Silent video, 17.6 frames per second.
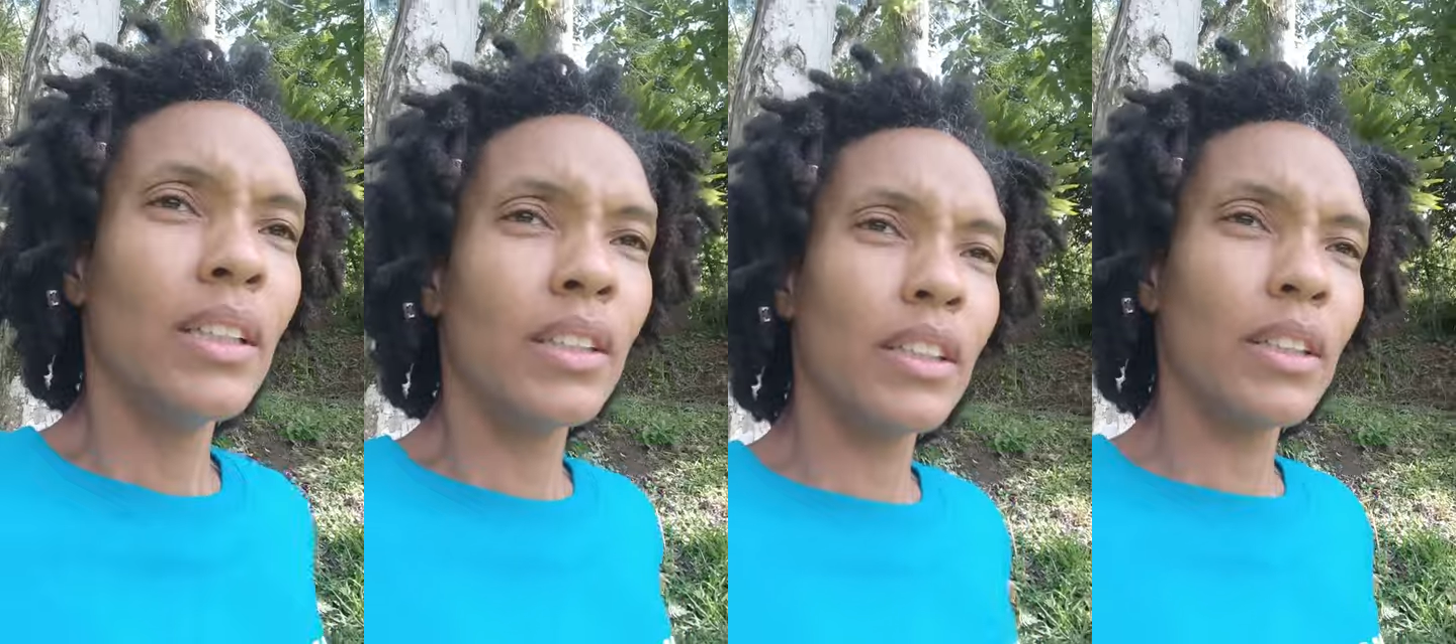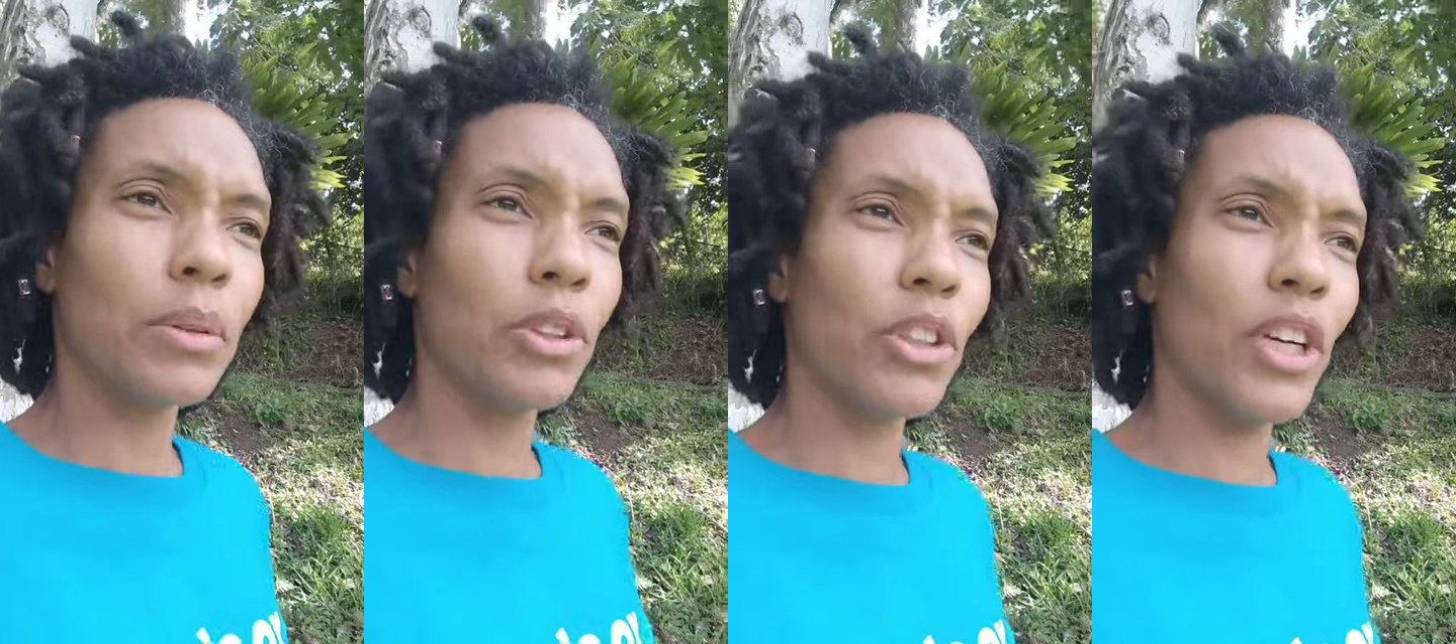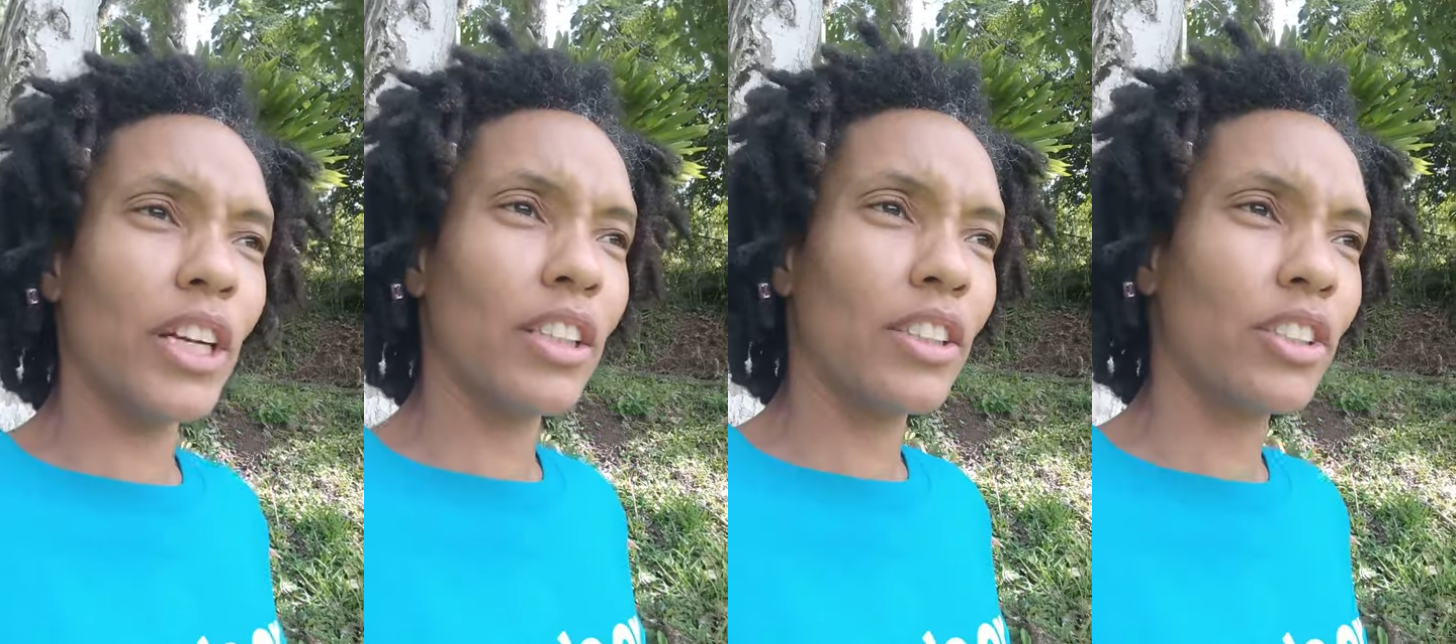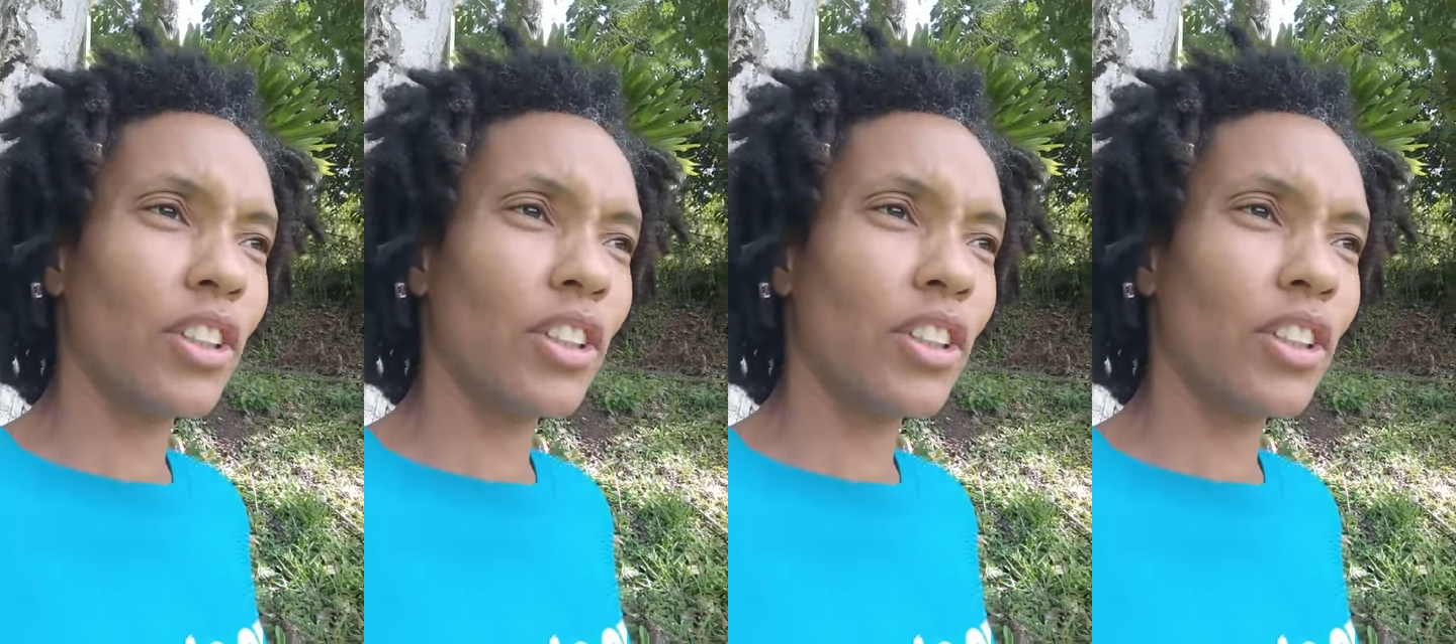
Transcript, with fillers: So we're trying to